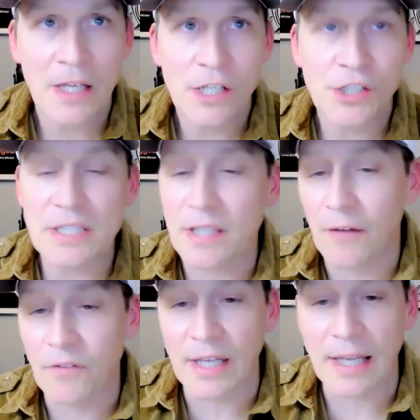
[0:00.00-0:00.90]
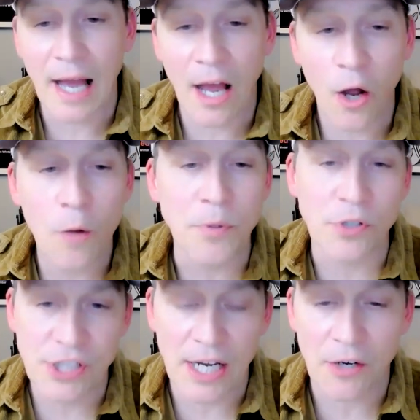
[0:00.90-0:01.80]
she's lovely. I hope you'll
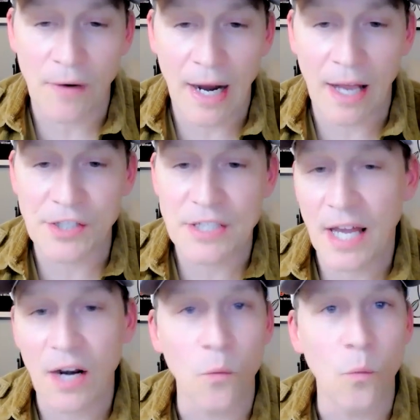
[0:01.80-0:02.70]
check her out. She's got a